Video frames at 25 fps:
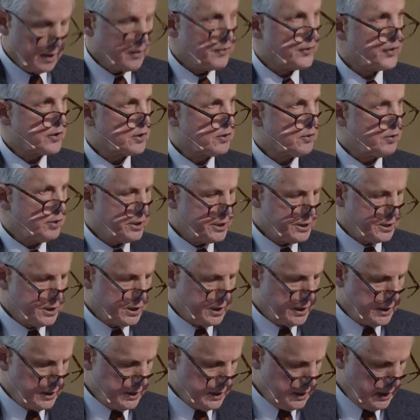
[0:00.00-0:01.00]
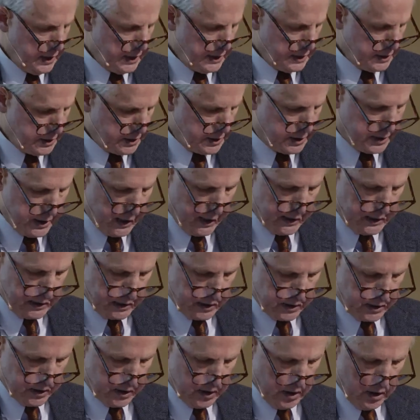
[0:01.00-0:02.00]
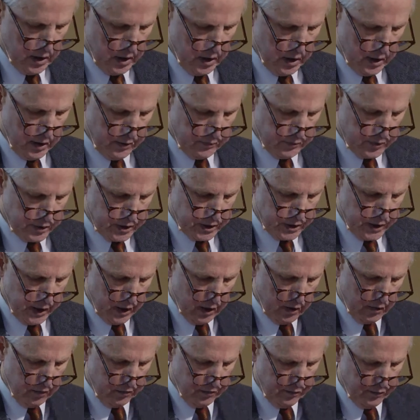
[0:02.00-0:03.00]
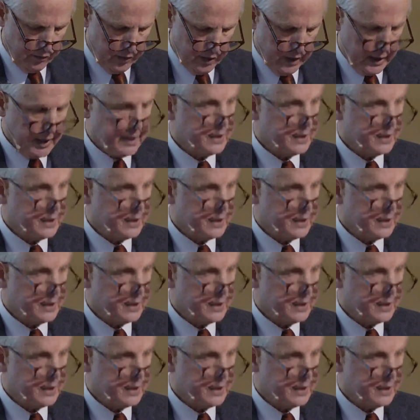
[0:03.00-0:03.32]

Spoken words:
the Christian sense of self.